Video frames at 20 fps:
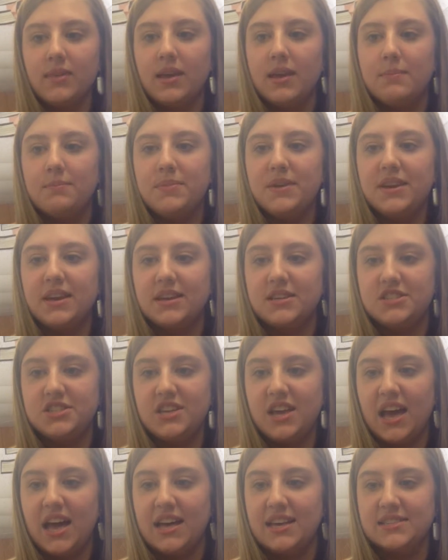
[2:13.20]
And because
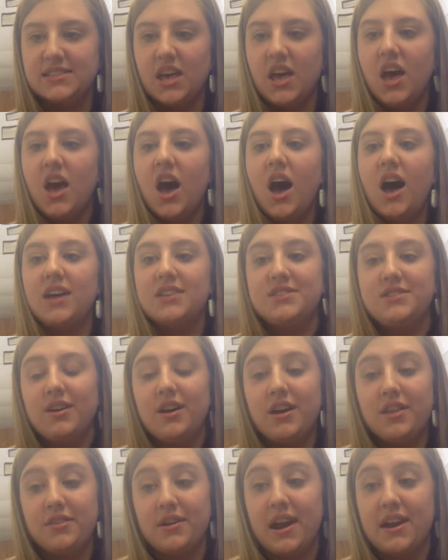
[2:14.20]
she has
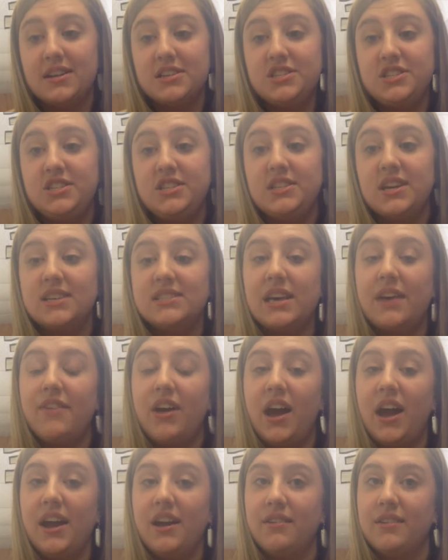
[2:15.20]
osteoarthritis, she does have
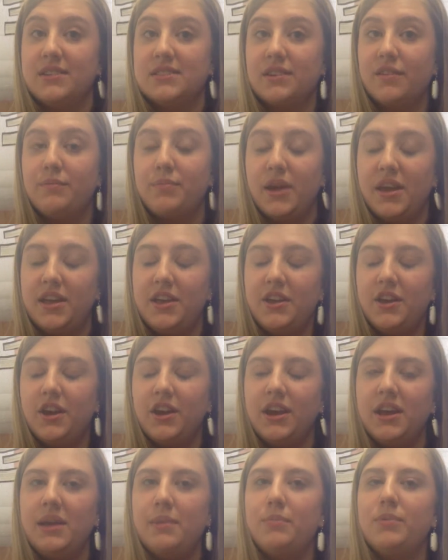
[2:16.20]
a higher risk of breaking
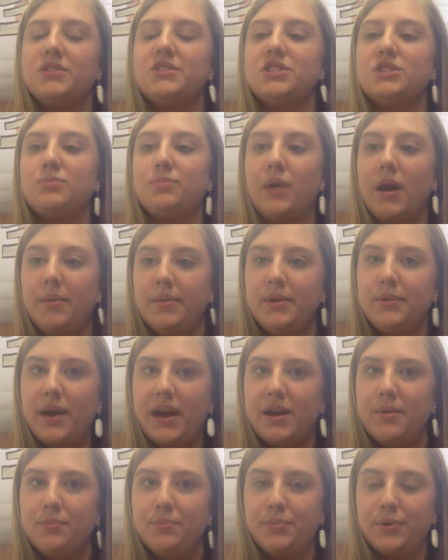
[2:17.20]
her hip, which is probably
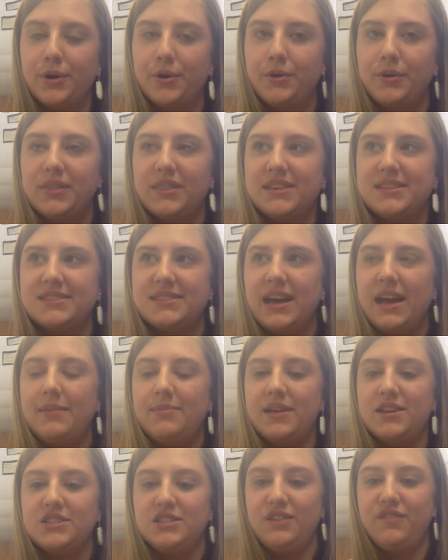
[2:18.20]
why it broke this
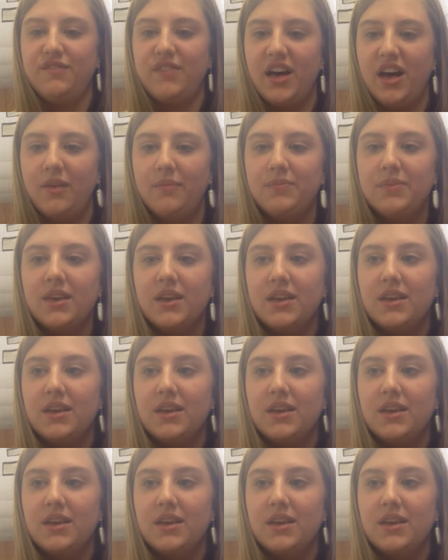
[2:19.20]
time that she fell.